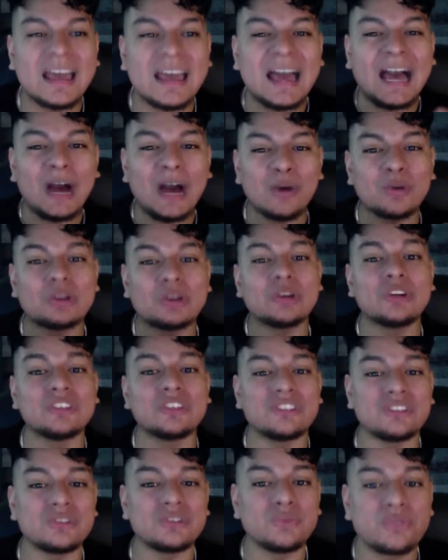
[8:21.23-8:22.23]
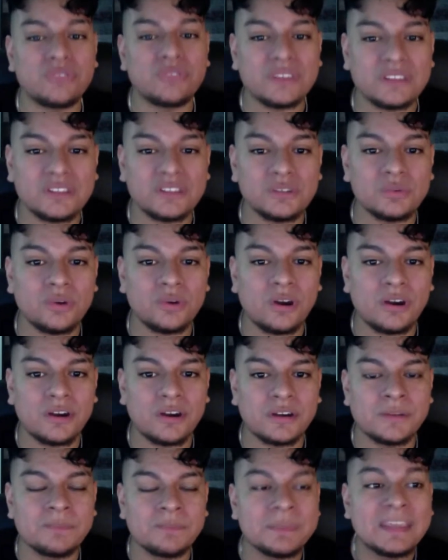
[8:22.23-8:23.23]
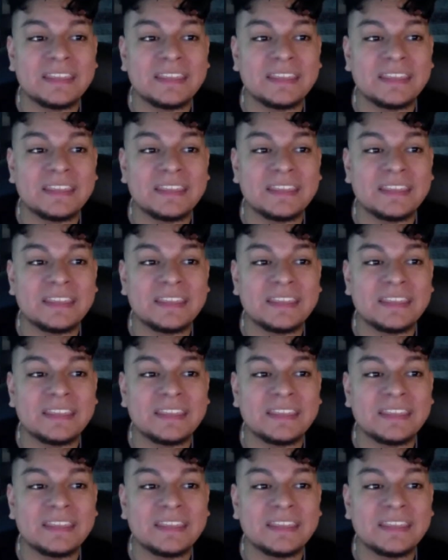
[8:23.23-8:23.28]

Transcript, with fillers: How good do you think you are?